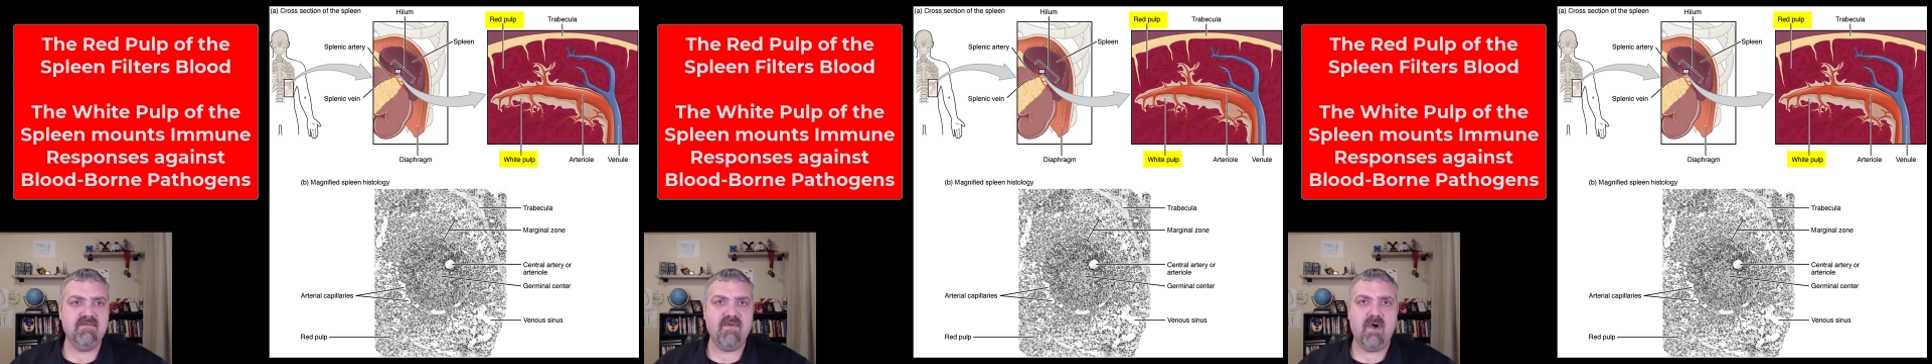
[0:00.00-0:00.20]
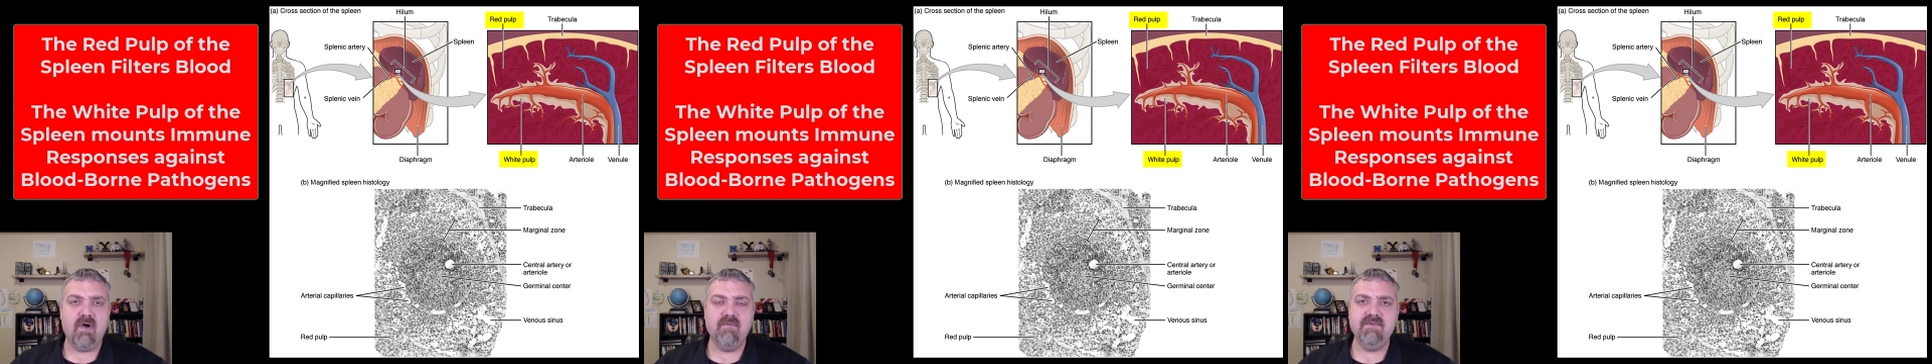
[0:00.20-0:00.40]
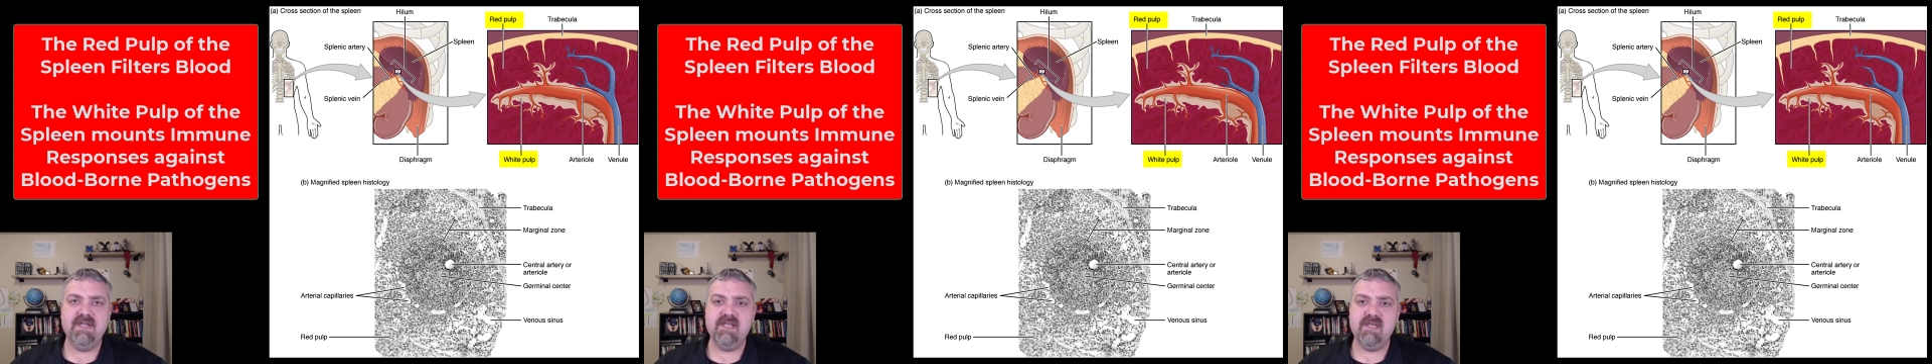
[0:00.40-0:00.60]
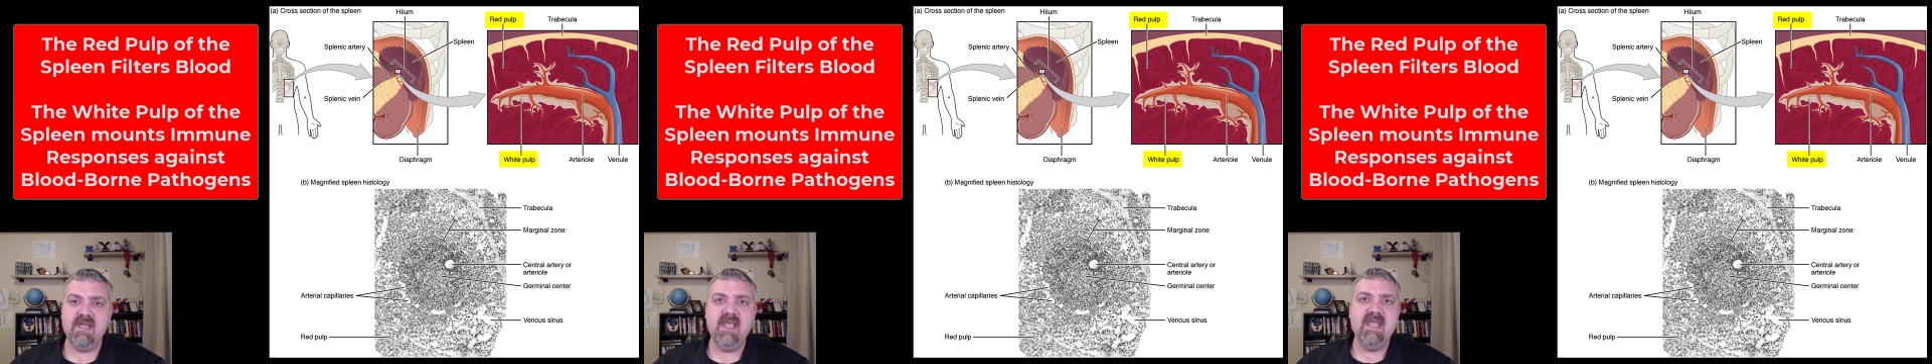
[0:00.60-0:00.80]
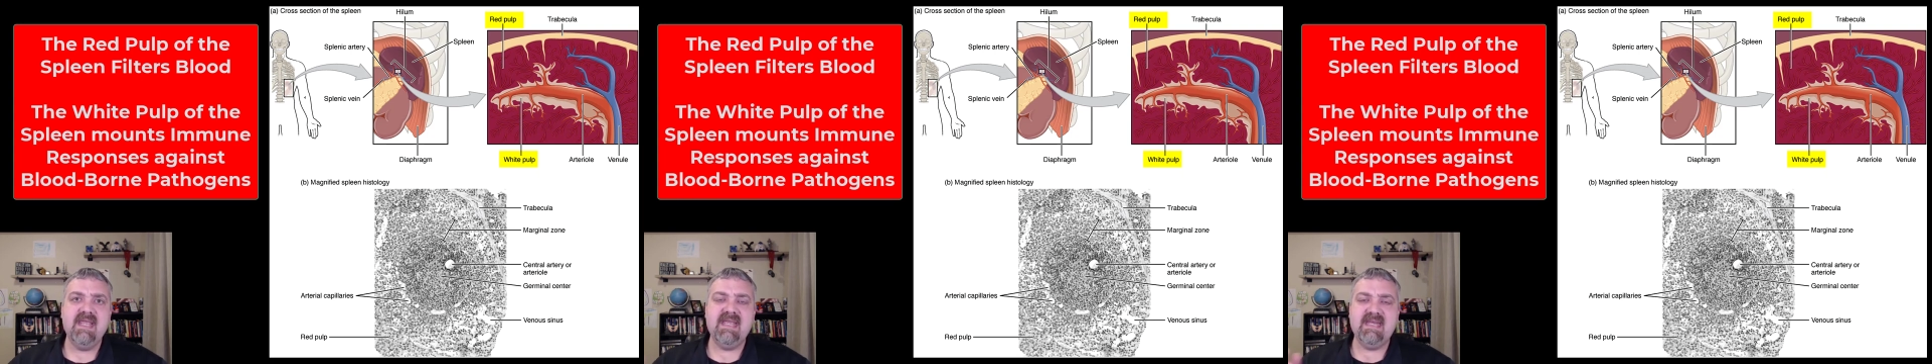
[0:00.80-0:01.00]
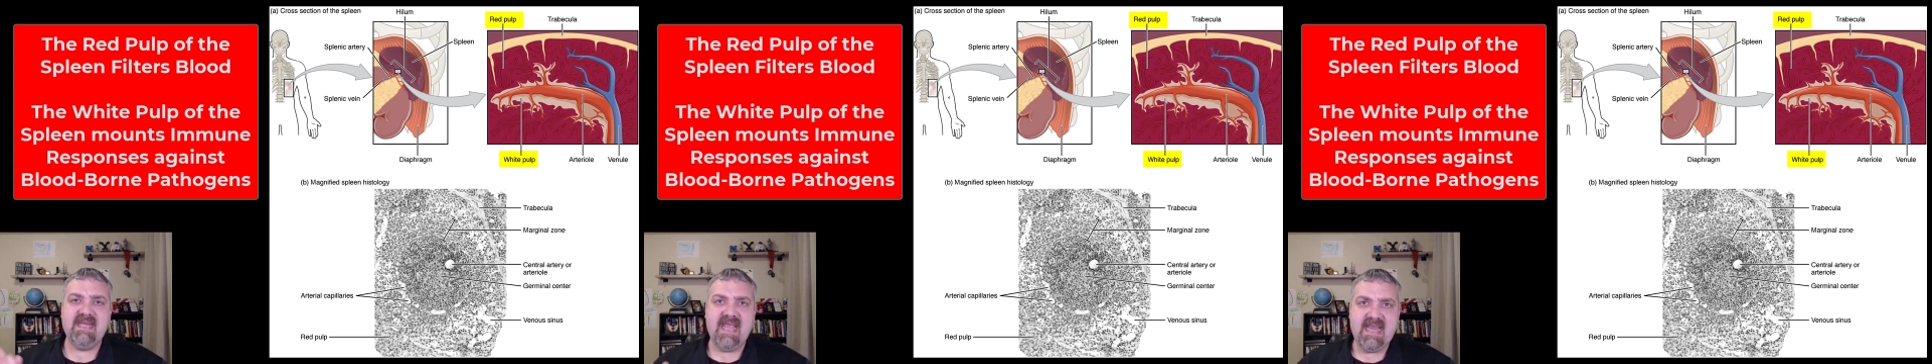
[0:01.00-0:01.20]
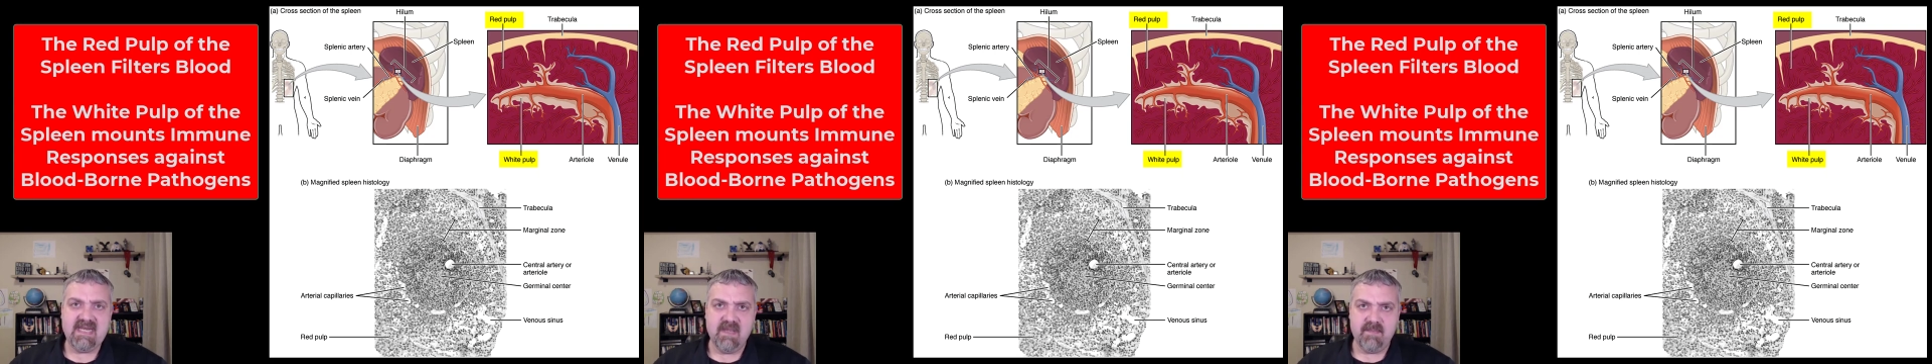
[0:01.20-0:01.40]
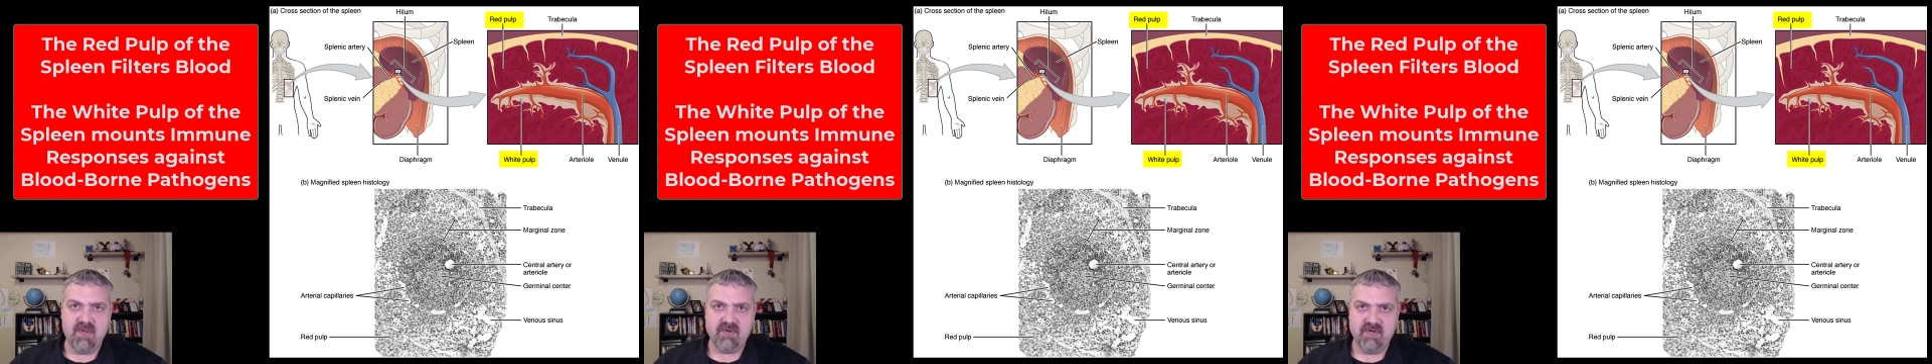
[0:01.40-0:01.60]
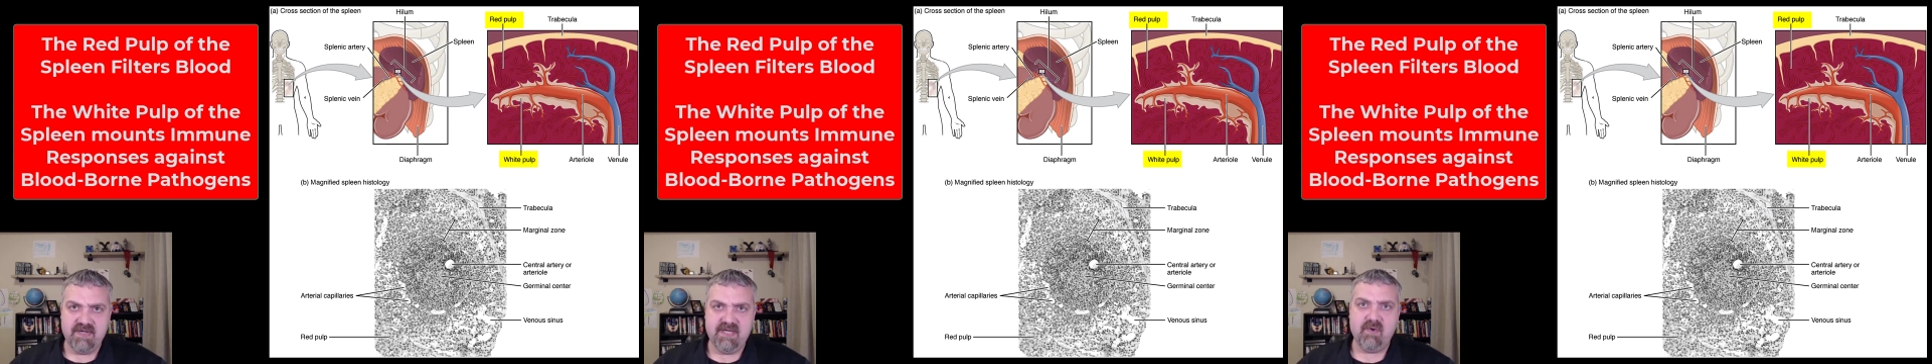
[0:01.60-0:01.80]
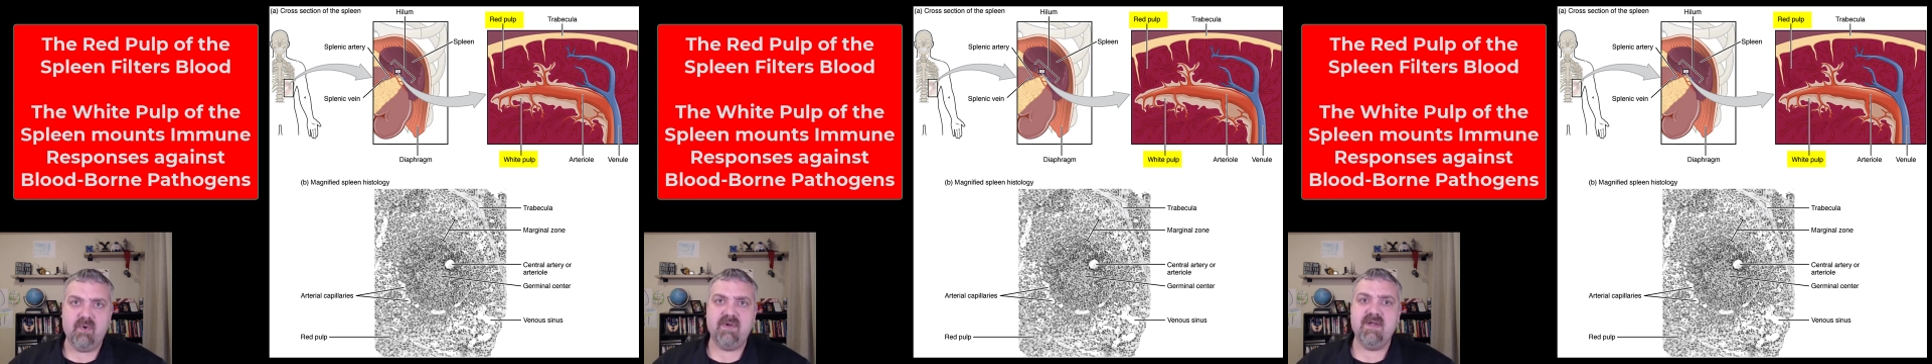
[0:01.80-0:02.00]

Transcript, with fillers: involved in innate immunity